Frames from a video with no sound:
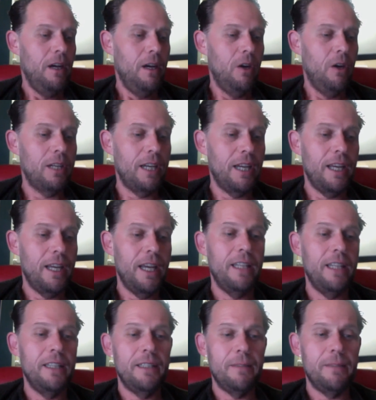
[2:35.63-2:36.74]
okay,
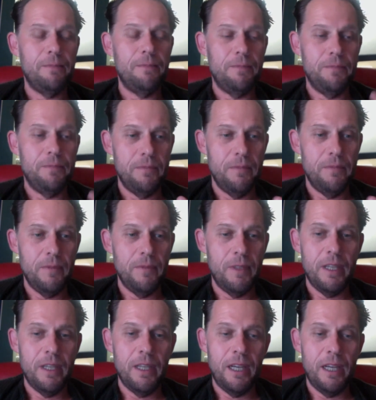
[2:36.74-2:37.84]
and
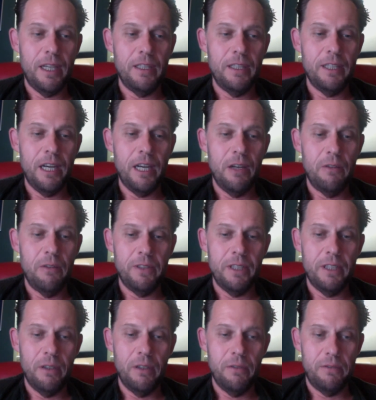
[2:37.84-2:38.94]
the idea of
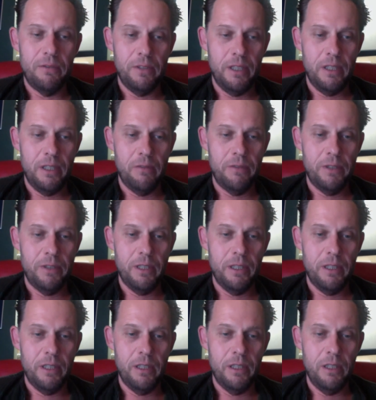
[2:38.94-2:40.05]
a
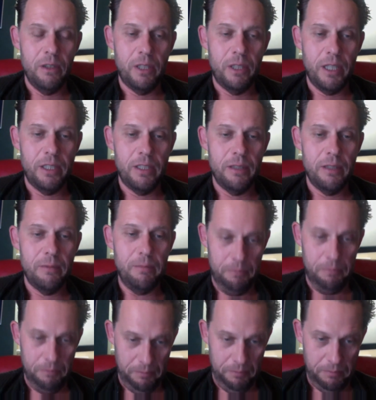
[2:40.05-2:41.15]
location
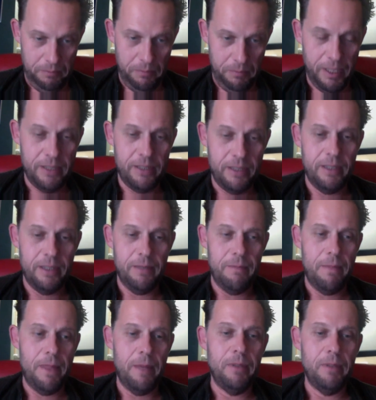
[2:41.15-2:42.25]
based
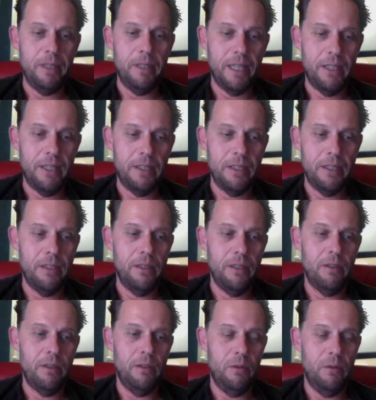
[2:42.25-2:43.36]
application
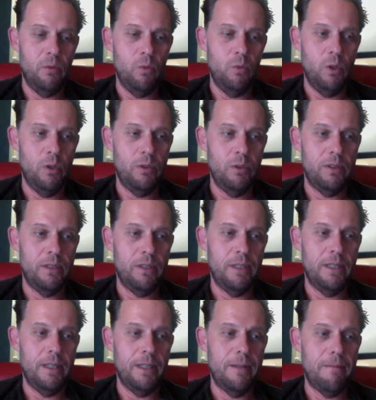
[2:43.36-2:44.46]
was
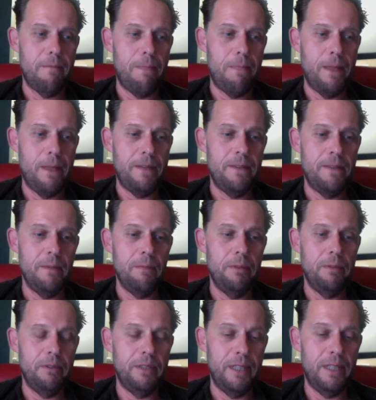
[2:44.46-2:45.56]
a
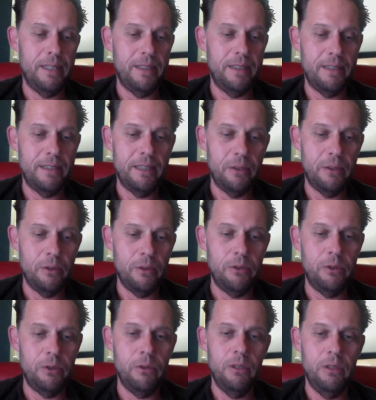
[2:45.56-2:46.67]
simple test, as I told
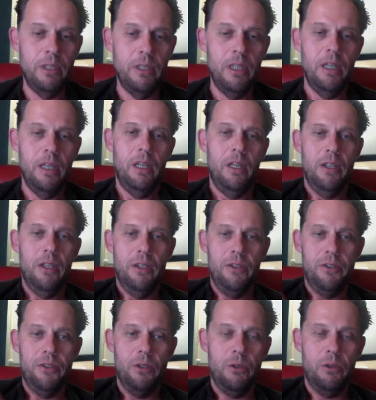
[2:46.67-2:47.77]
you.
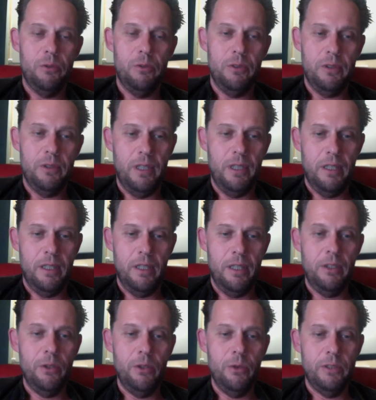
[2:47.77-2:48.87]
So a
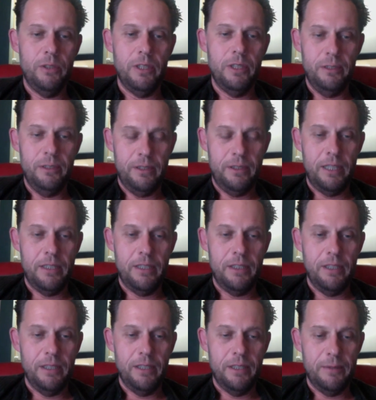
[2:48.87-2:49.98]
user
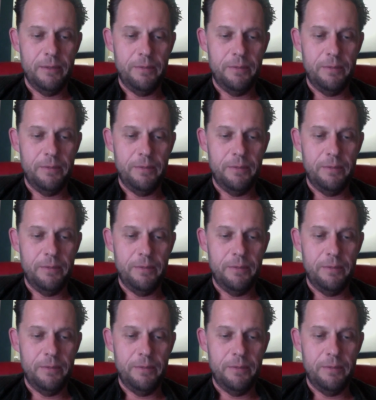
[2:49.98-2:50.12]
starting